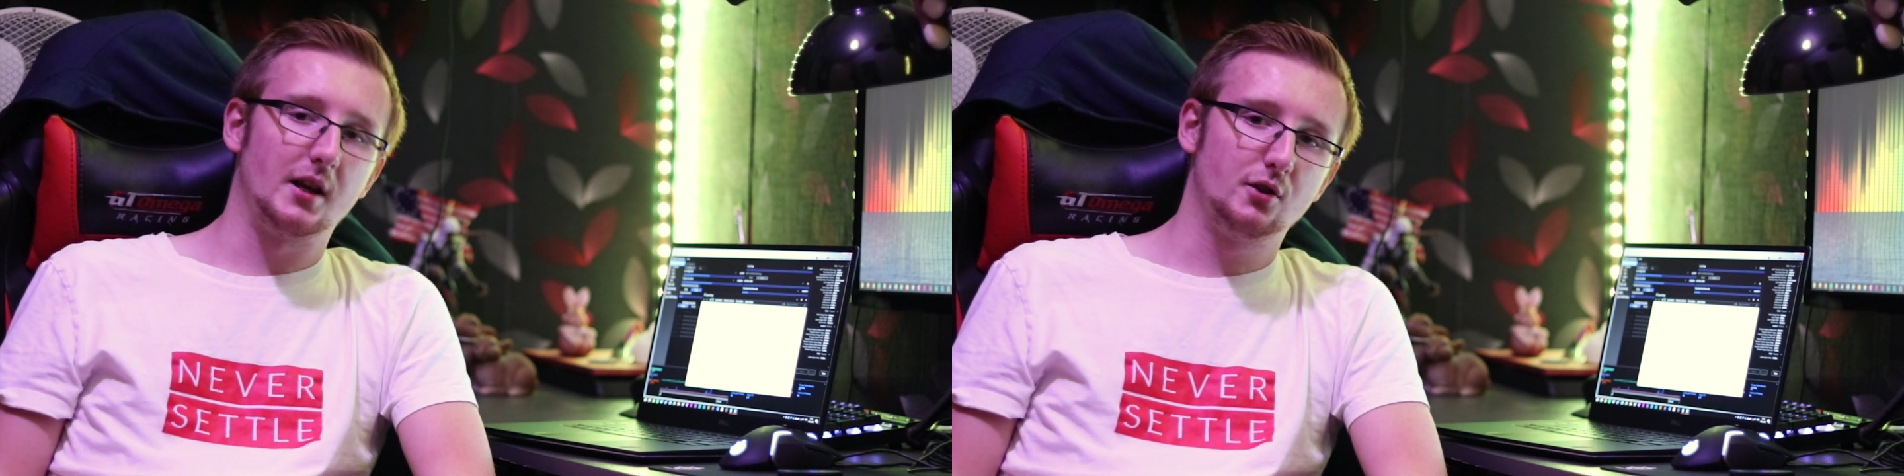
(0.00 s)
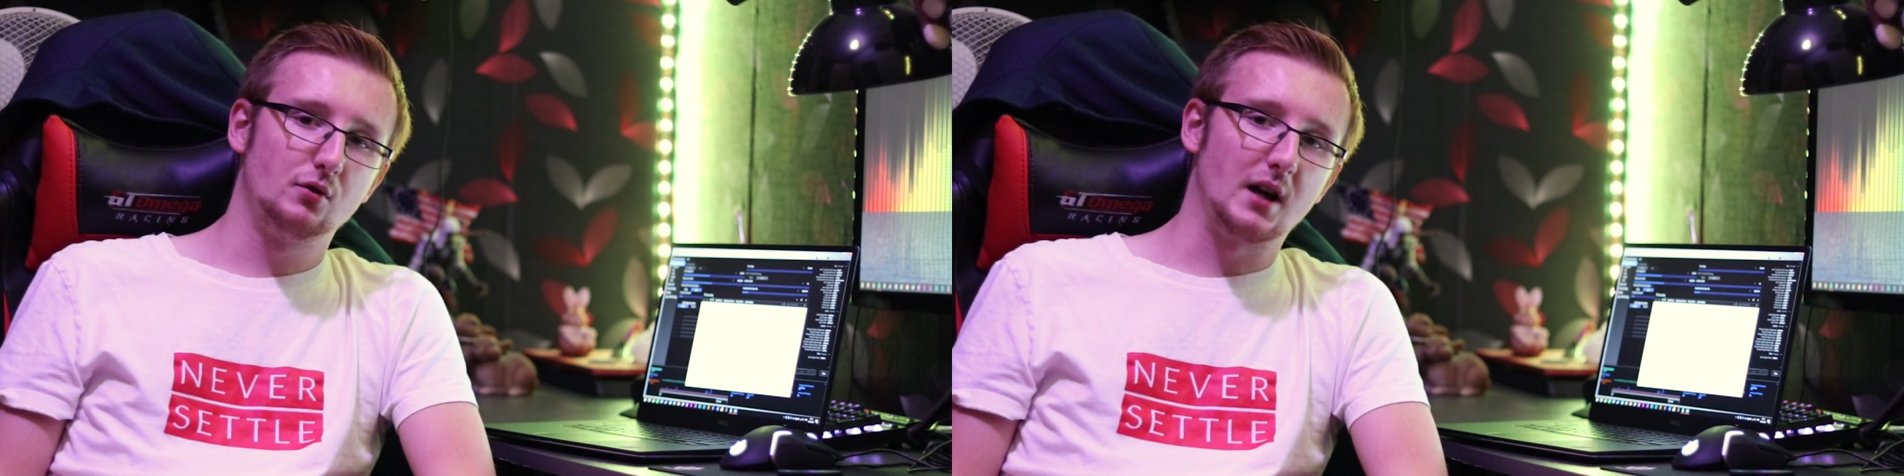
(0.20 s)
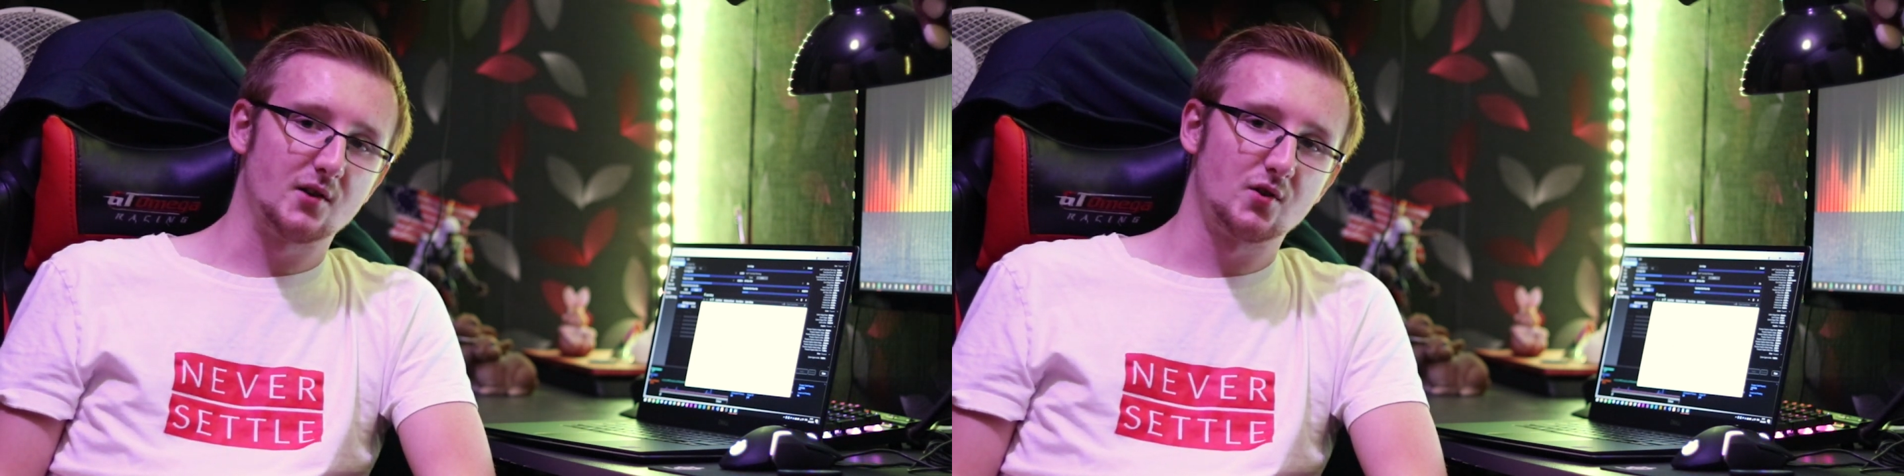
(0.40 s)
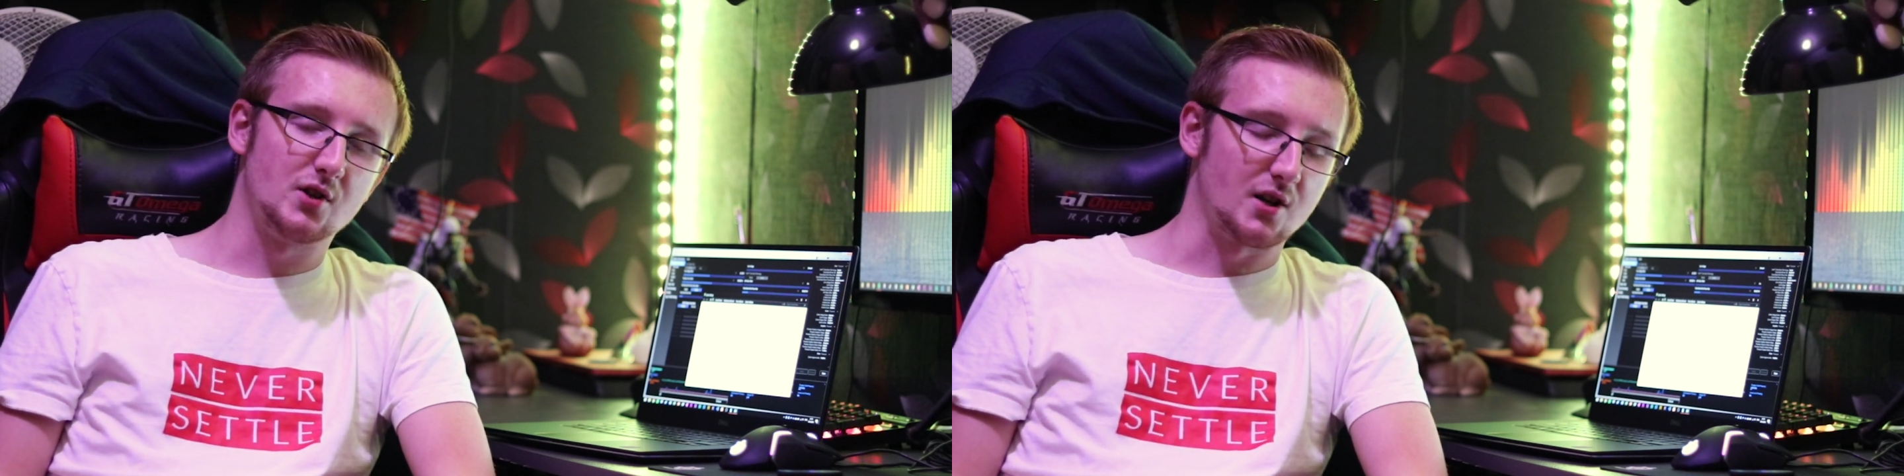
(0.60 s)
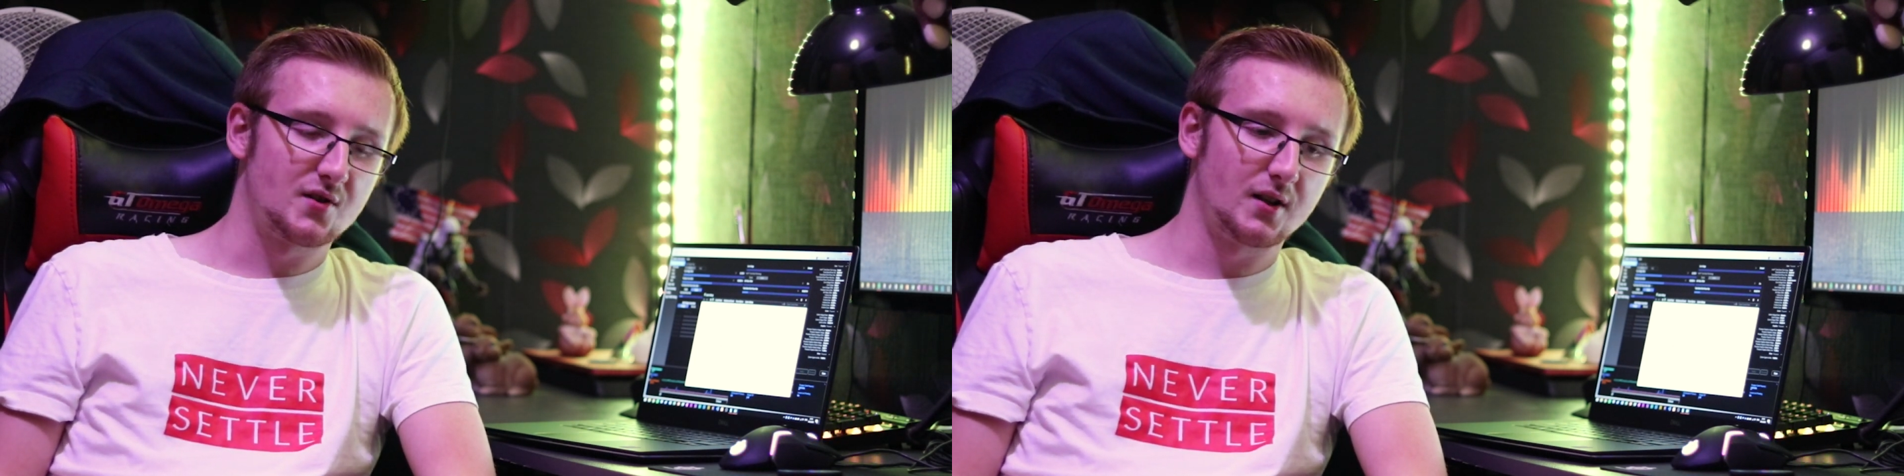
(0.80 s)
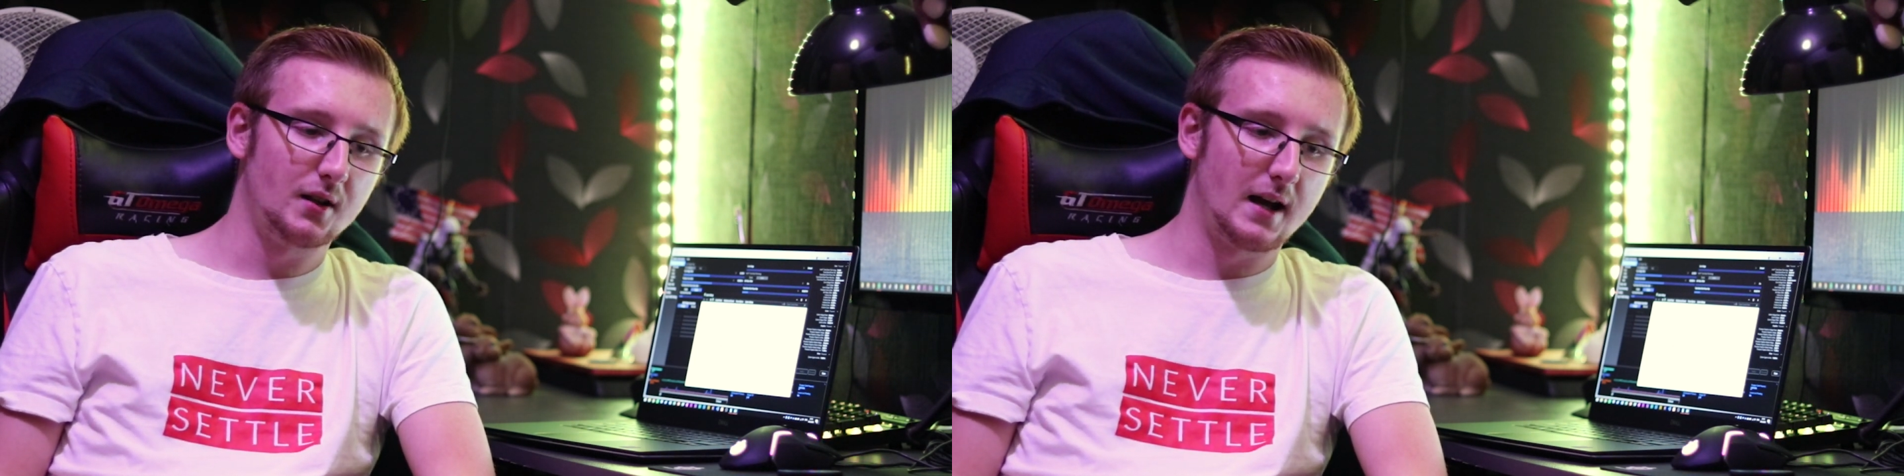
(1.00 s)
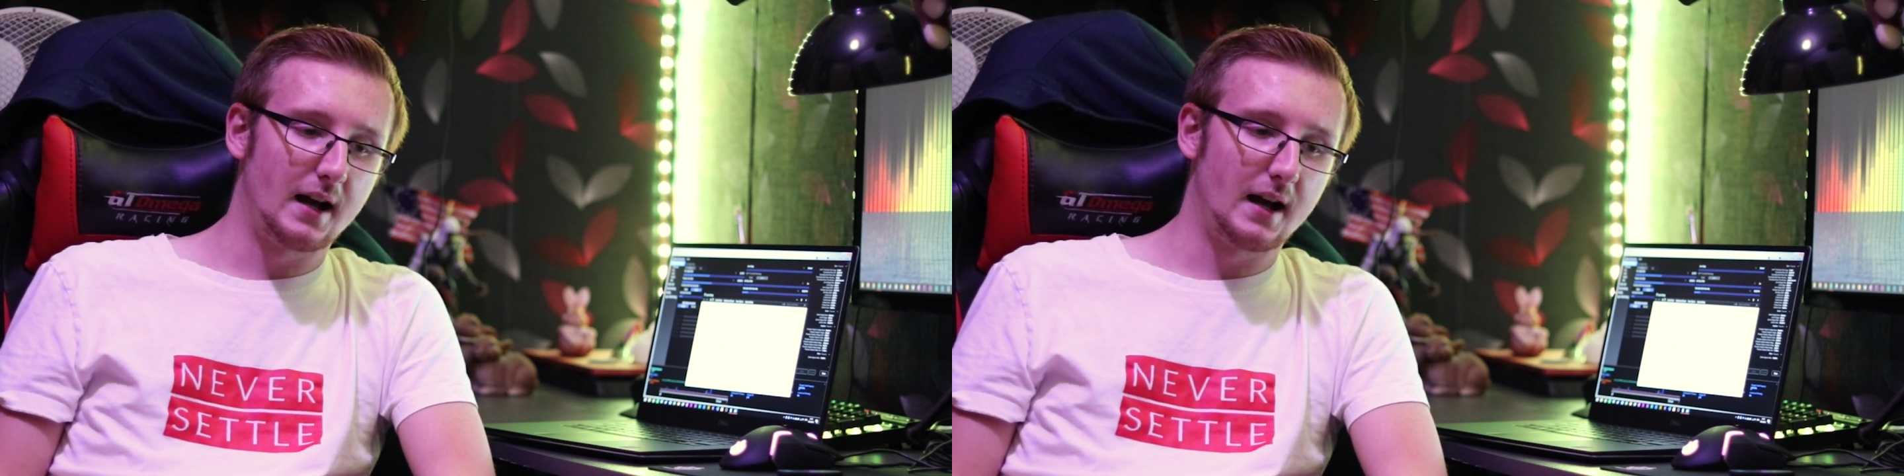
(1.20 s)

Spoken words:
like you guys suggested,